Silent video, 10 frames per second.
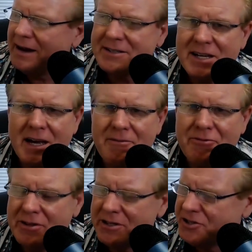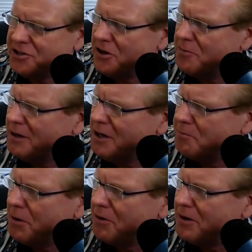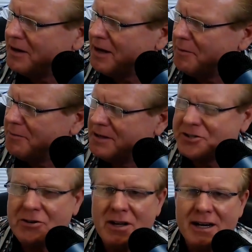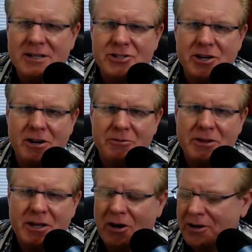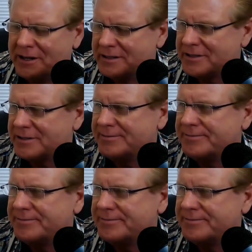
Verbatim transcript: of time for this show, but any parting comments you'd like to share with the audience?